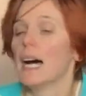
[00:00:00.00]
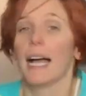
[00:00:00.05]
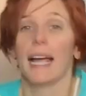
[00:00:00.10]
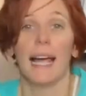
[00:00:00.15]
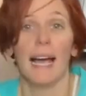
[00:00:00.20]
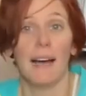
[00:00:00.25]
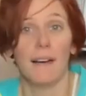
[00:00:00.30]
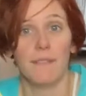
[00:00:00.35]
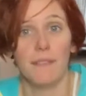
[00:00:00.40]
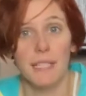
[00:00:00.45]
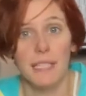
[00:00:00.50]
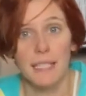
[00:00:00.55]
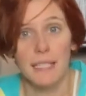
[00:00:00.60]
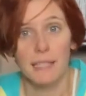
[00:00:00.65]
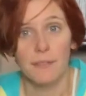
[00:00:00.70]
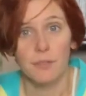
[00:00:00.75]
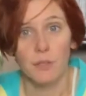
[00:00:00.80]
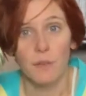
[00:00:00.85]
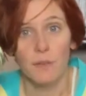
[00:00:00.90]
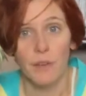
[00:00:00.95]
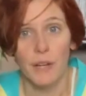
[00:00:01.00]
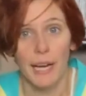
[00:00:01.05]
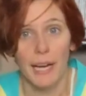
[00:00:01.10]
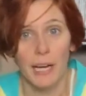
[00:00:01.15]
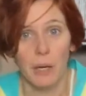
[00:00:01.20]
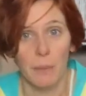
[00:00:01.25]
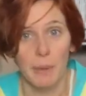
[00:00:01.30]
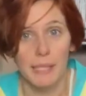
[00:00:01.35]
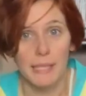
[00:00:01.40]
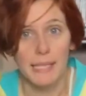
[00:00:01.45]
have these leftover egg
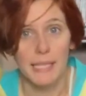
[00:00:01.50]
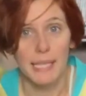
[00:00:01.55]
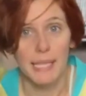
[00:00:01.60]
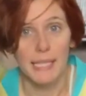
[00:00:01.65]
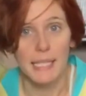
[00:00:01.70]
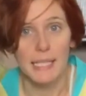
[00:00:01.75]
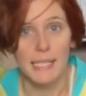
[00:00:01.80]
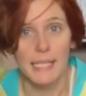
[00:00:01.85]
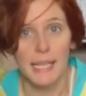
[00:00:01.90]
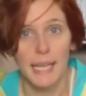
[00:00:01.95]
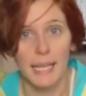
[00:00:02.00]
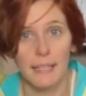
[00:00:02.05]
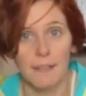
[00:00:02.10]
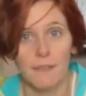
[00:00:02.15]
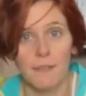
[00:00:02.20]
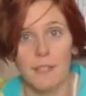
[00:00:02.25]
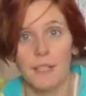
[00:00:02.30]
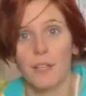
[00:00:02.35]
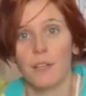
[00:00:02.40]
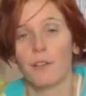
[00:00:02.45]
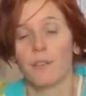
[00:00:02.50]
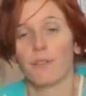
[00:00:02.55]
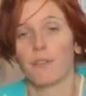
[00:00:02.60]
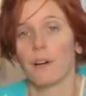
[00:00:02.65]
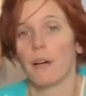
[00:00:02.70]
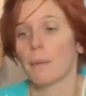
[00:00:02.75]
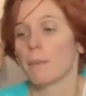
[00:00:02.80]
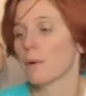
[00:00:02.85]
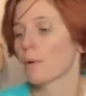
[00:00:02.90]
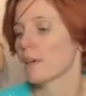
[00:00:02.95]
whites that I saved
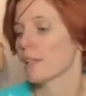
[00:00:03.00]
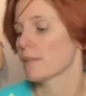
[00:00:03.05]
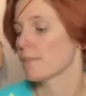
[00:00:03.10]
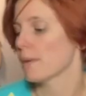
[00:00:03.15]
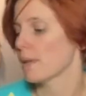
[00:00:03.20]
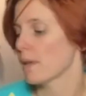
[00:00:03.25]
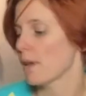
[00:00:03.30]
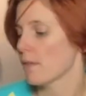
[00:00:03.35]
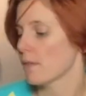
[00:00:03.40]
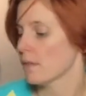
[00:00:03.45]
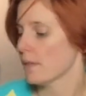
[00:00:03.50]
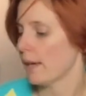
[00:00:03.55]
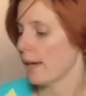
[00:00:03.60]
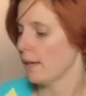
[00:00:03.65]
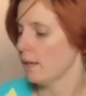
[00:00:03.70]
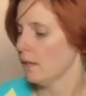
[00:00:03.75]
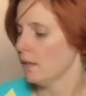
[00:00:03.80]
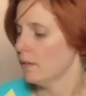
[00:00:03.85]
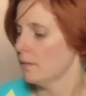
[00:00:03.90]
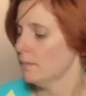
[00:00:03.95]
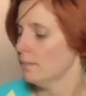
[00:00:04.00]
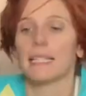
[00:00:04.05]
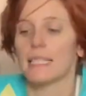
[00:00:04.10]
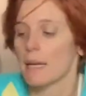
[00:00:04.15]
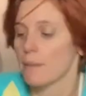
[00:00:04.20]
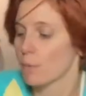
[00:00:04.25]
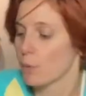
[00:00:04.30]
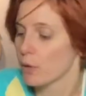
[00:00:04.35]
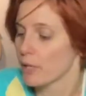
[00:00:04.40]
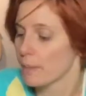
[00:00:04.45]
from a recipe the other day. I'm
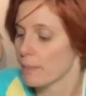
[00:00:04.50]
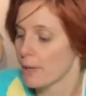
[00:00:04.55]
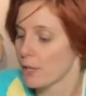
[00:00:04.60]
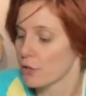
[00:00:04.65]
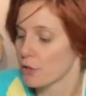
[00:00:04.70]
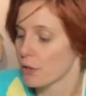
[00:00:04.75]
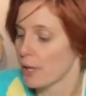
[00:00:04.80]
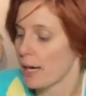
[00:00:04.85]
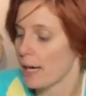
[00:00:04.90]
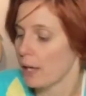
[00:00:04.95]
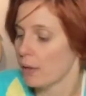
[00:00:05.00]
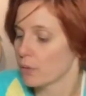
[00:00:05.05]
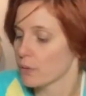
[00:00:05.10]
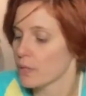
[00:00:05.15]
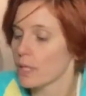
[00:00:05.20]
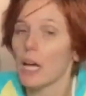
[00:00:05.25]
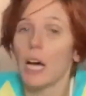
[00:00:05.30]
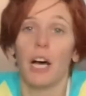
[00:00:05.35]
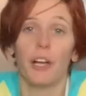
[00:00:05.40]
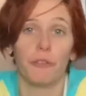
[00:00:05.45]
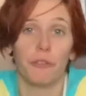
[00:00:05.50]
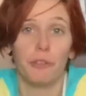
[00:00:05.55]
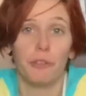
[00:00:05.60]
going to measure out 100